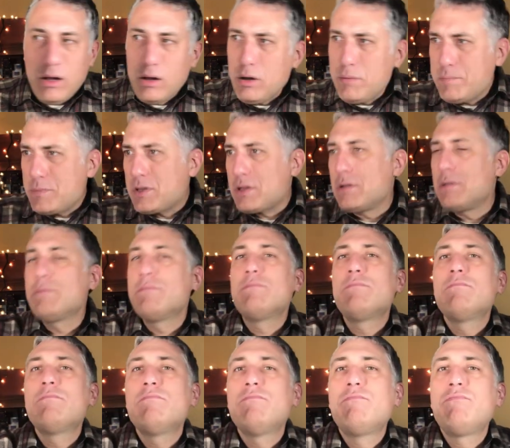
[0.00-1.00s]
Oops.
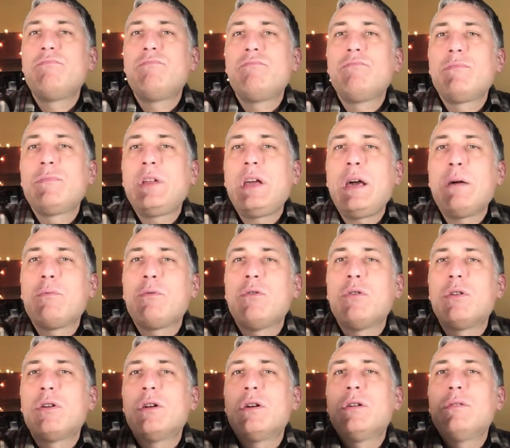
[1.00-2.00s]

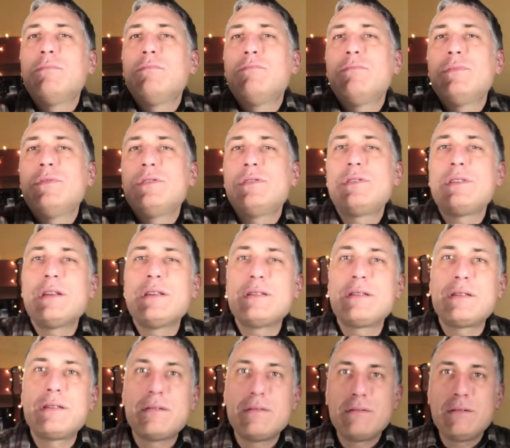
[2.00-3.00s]
Camcorder
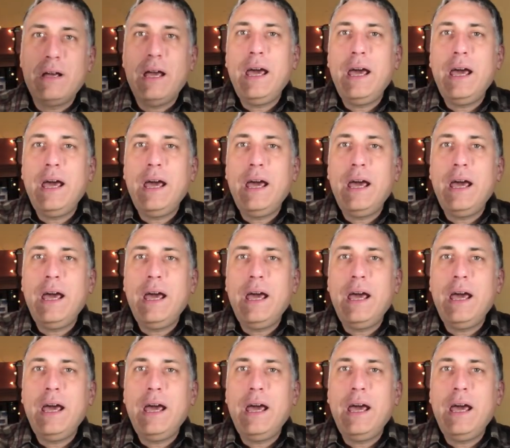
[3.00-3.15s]
says,